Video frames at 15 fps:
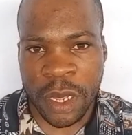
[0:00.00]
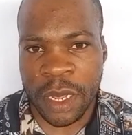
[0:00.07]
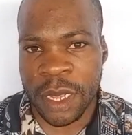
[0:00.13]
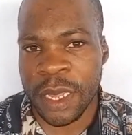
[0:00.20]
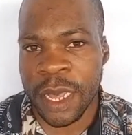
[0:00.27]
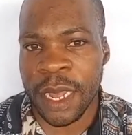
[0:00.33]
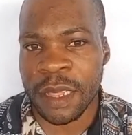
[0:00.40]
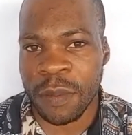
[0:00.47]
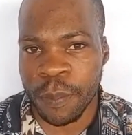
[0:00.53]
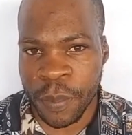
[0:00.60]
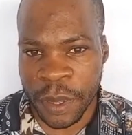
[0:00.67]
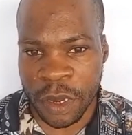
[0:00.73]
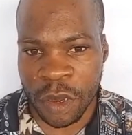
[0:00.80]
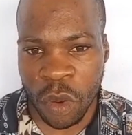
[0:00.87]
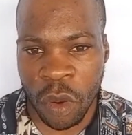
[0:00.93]
get
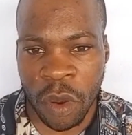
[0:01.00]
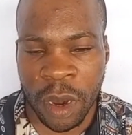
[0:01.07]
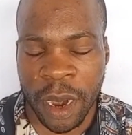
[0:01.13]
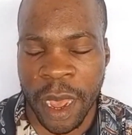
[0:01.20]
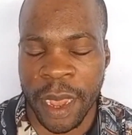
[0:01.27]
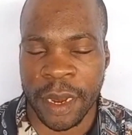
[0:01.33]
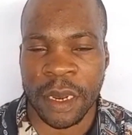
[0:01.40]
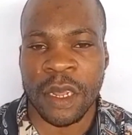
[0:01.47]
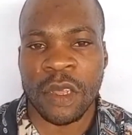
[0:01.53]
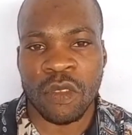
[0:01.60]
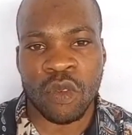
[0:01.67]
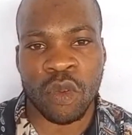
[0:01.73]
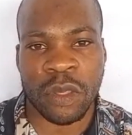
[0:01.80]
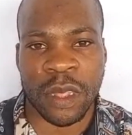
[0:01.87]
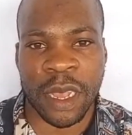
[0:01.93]
paid online.
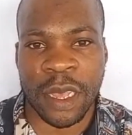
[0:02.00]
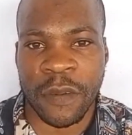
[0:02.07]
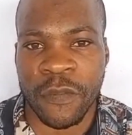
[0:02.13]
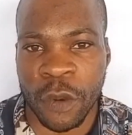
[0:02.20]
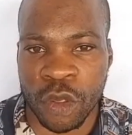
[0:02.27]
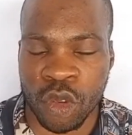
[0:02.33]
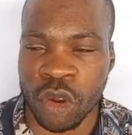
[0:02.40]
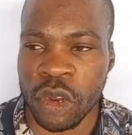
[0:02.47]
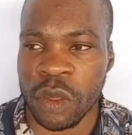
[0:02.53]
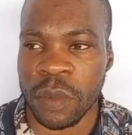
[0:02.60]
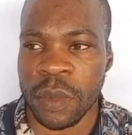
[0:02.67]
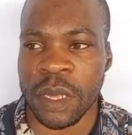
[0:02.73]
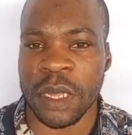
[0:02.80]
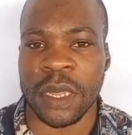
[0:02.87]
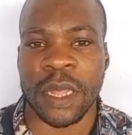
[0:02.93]
So thank you for joining
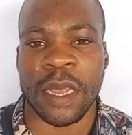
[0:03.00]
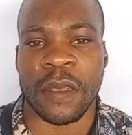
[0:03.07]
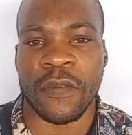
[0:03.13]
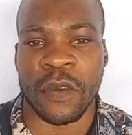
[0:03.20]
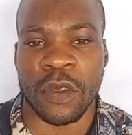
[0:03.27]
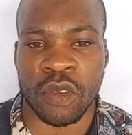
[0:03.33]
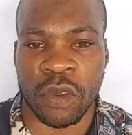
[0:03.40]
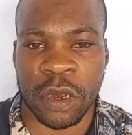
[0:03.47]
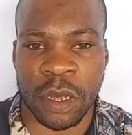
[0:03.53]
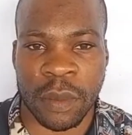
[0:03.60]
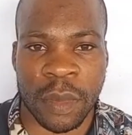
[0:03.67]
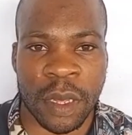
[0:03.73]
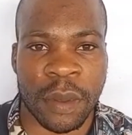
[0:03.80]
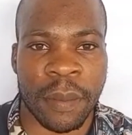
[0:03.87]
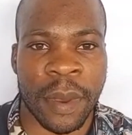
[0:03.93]
me. Thank you for joining
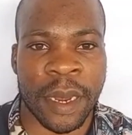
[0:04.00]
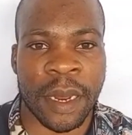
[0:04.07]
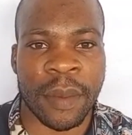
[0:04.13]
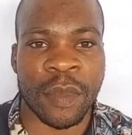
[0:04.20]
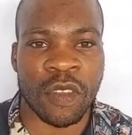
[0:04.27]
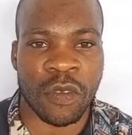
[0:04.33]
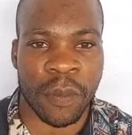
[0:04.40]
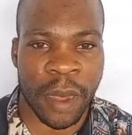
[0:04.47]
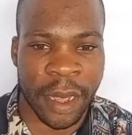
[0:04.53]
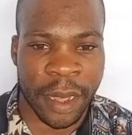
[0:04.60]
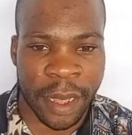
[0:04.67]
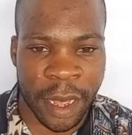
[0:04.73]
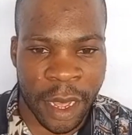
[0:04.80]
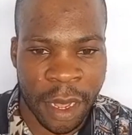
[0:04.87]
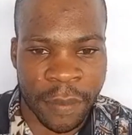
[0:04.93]
me. My name is
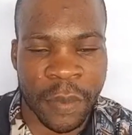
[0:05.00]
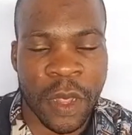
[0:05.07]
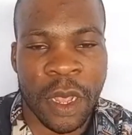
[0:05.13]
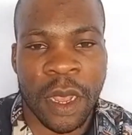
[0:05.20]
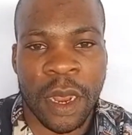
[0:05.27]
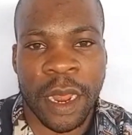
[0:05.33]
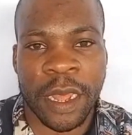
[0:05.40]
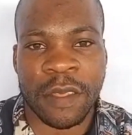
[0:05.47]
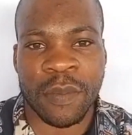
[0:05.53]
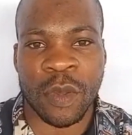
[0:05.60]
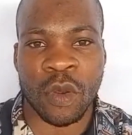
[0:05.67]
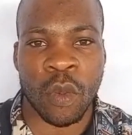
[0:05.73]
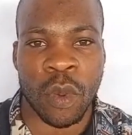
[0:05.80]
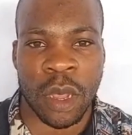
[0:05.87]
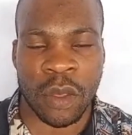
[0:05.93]
Michael. Let me
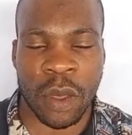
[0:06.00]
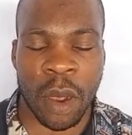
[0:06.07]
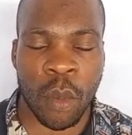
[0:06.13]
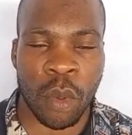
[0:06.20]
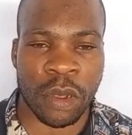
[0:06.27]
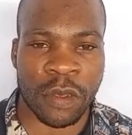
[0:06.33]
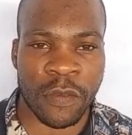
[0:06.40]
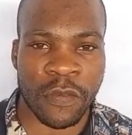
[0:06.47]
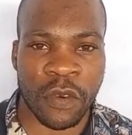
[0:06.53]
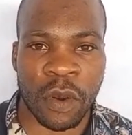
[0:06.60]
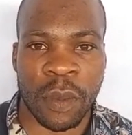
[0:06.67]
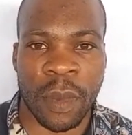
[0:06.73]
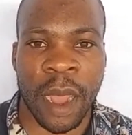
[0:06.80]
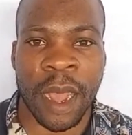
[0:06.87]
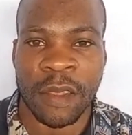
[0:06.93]
know where you are watching
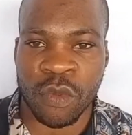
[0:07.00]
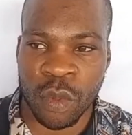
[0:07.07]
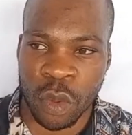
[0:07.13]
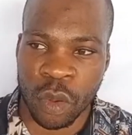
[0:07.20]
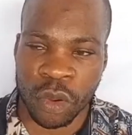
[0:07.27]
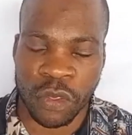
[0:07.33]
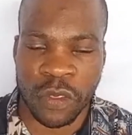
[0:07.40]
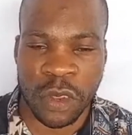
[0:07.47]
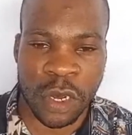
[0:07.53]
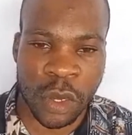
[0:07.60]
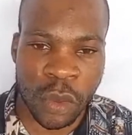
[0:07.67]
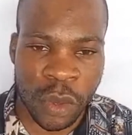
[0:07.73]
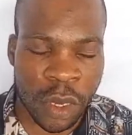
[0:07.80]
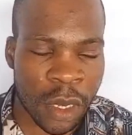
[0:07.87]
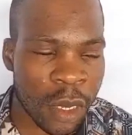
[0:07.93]
from as we continue
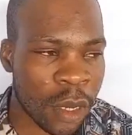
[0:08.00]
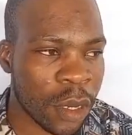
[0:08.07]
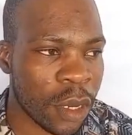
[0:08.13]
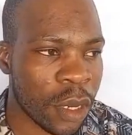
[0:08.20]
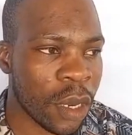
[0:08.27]
in